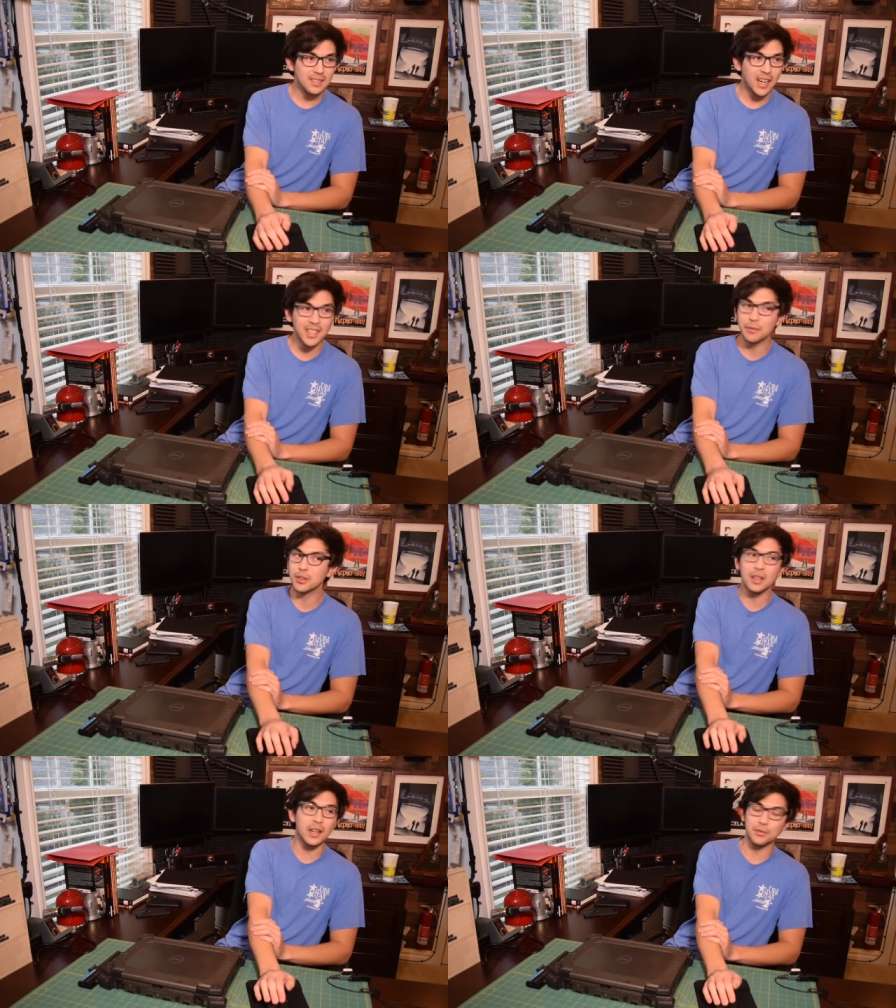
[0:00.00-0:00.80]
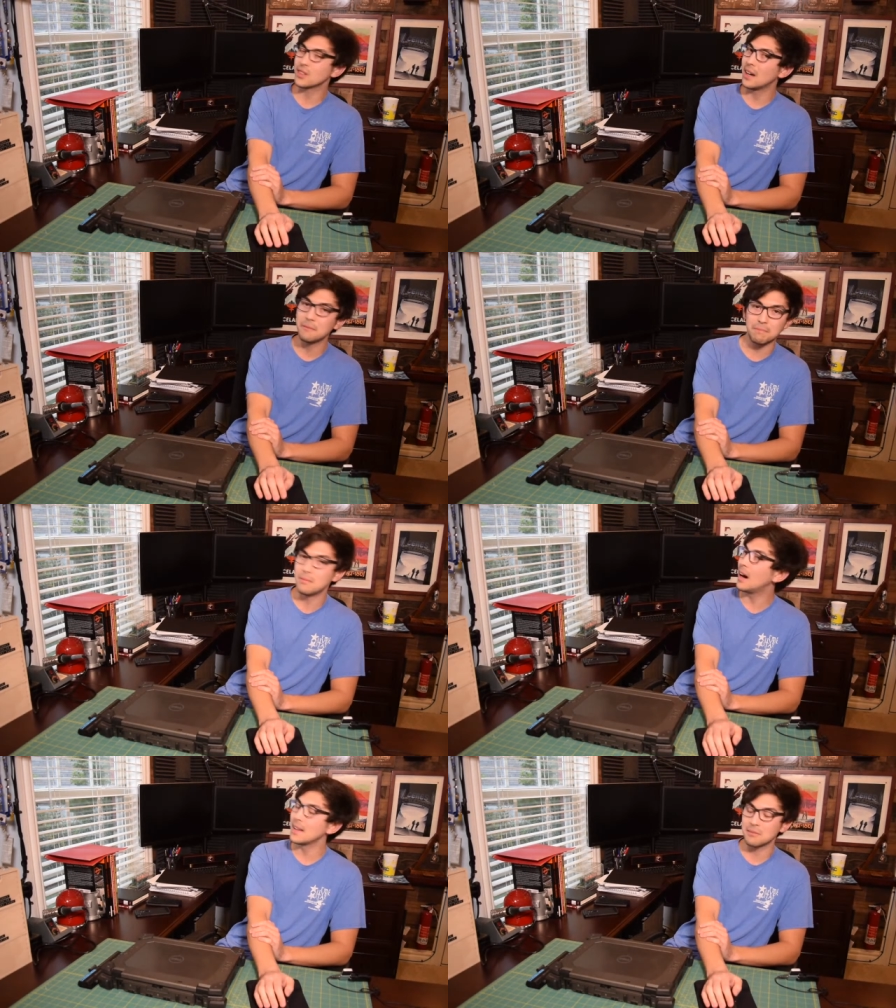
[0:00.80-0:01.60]
I never left. I,
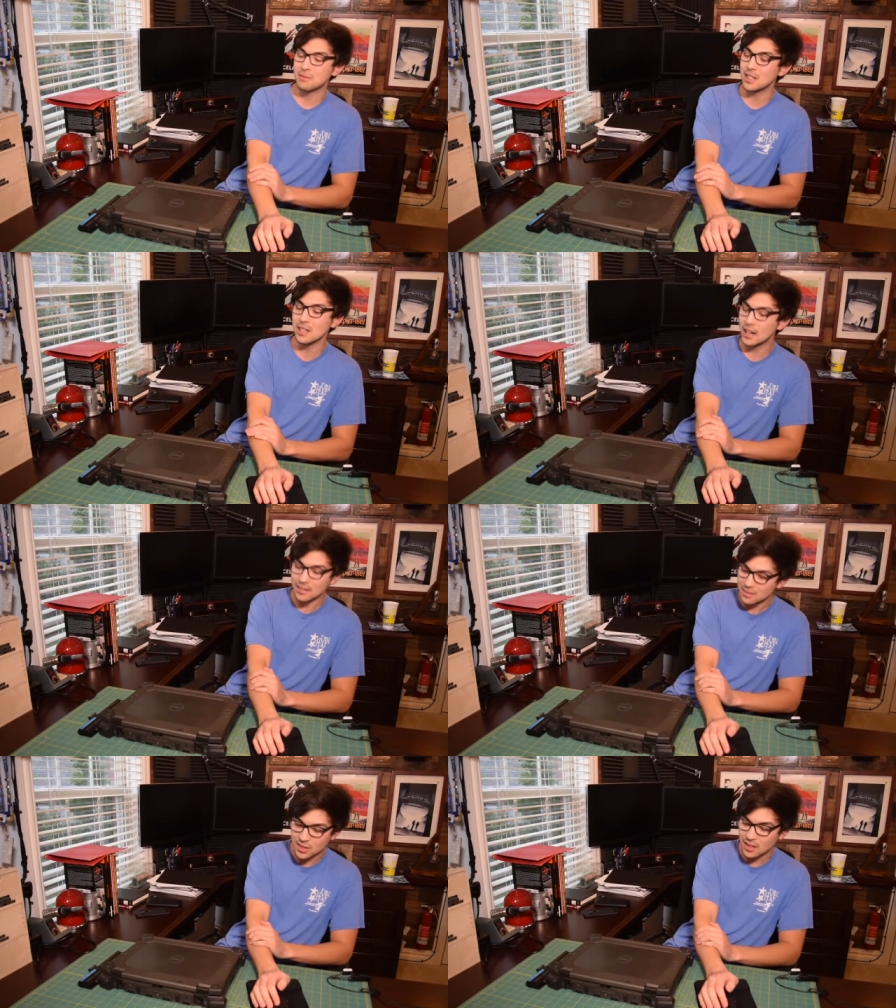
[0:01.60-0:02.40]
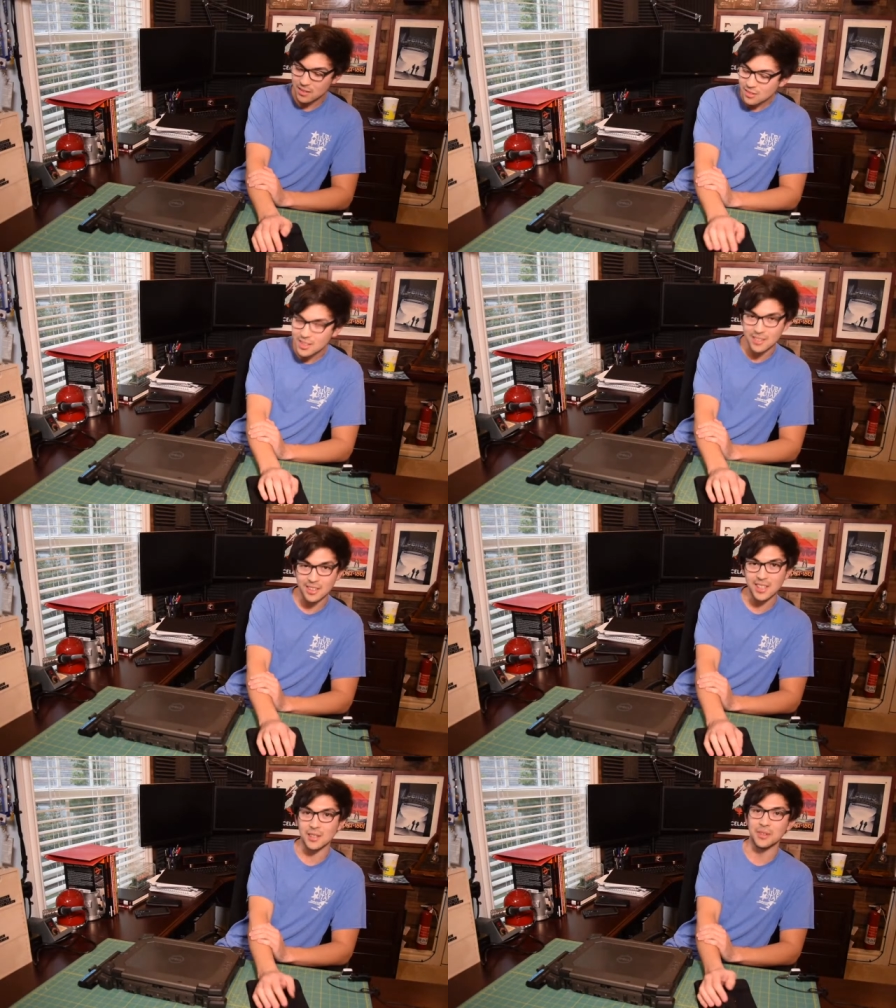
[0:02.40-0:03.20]
I did not intend to
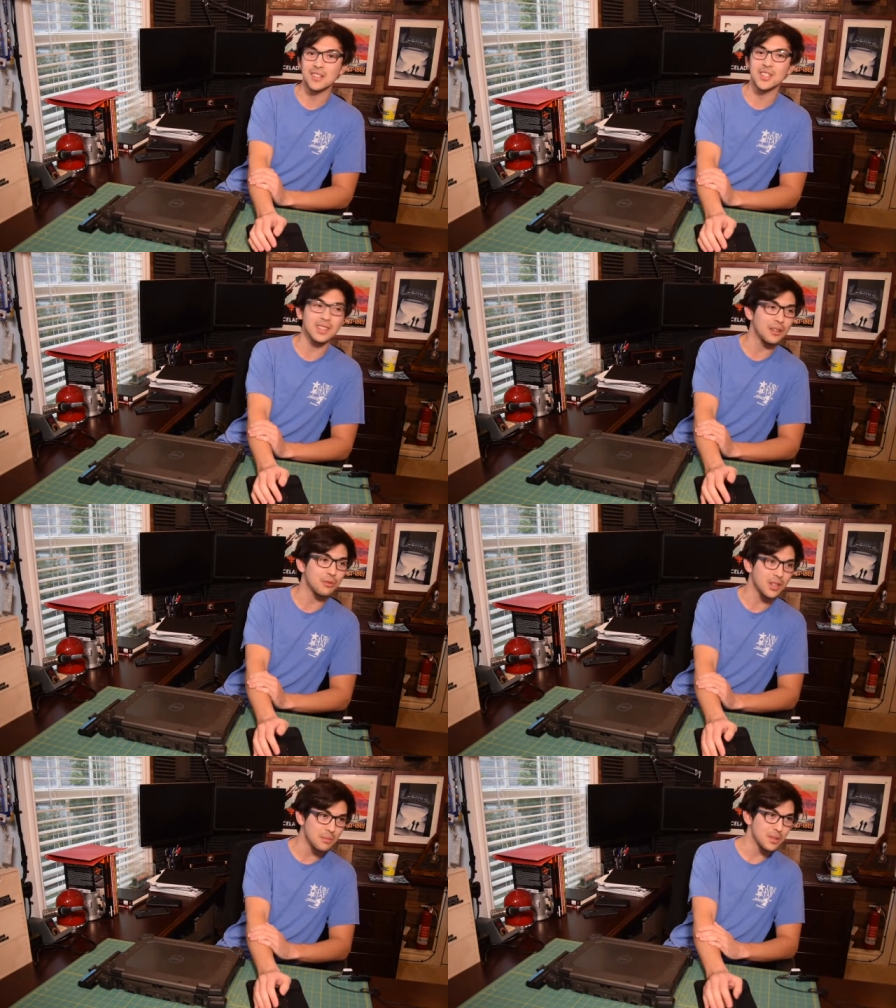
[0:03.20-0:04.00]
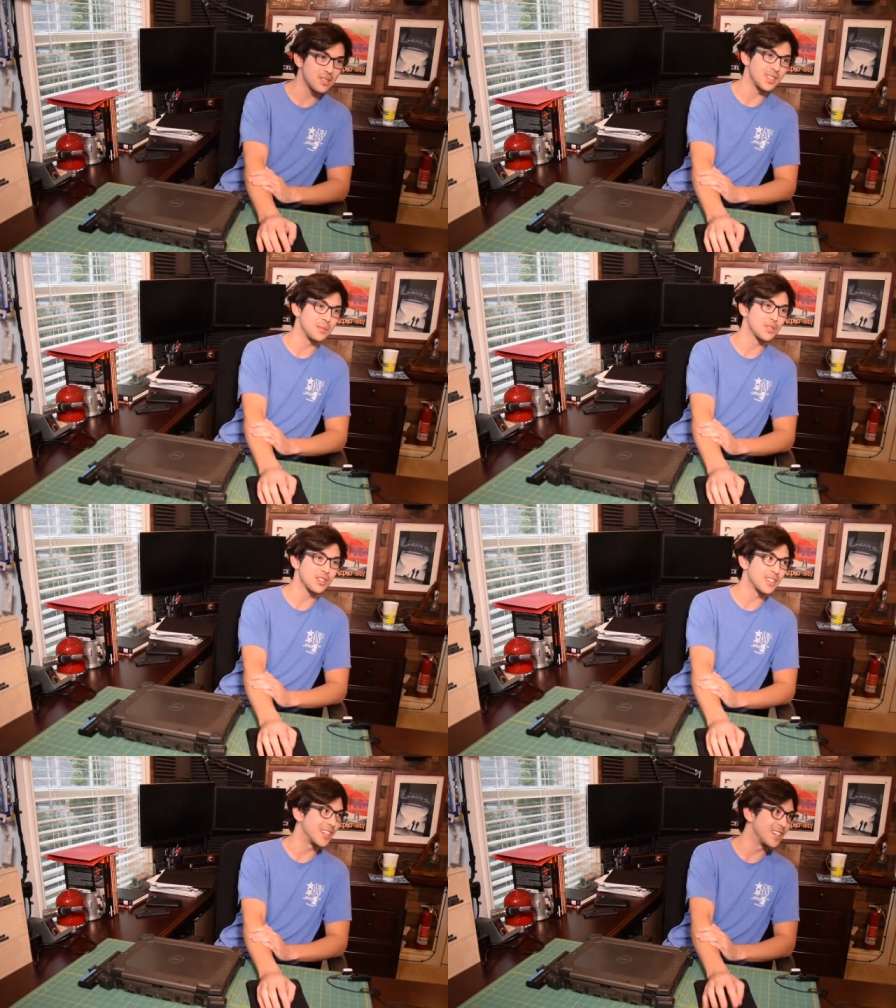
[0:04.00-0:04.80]
leave. I just got really busy. I'm
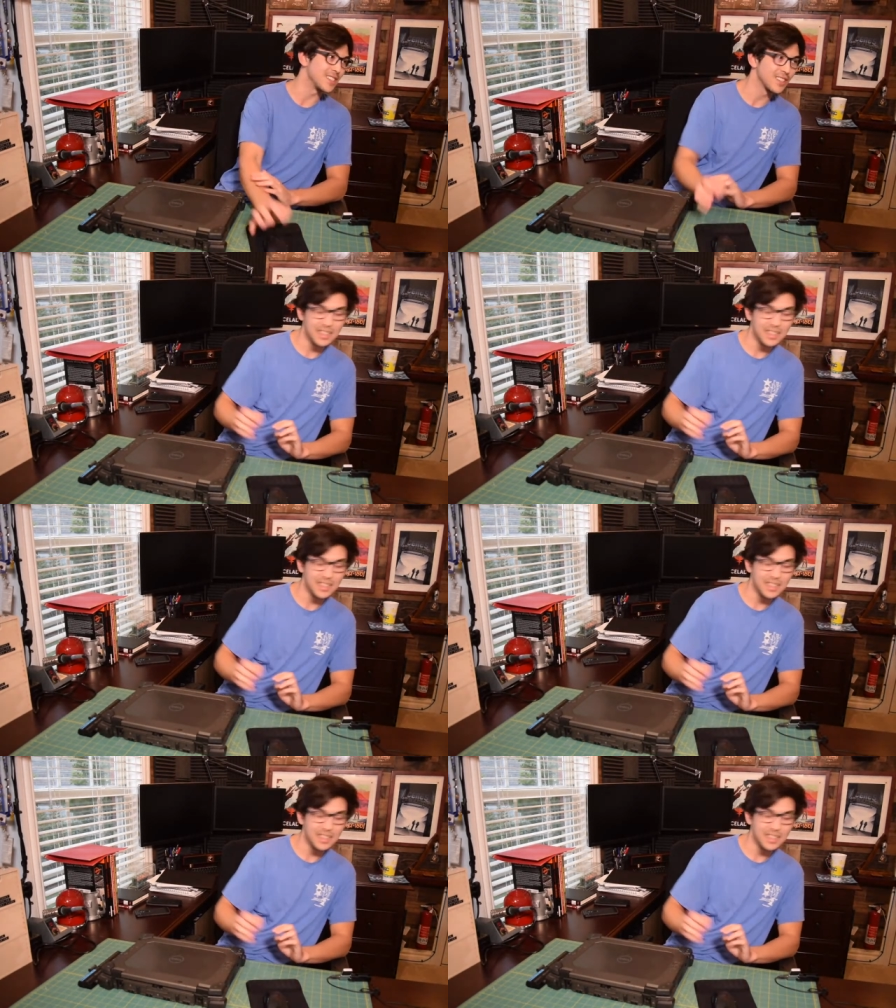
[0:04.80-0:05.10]
sorry, guys.